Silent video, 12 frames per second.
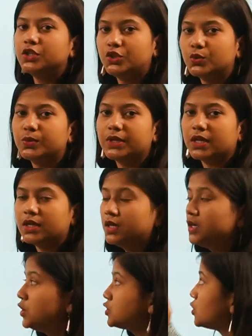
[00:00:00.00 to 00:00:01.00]
Union.
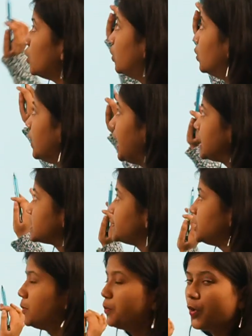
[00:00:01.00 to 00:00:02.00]
So who has
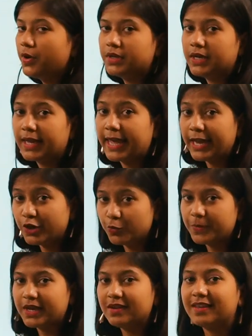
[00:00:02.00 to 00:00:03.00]
been appointed? Can
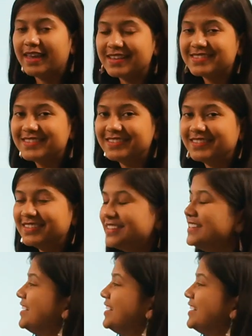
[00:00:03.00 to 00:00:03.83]
you make a guess here?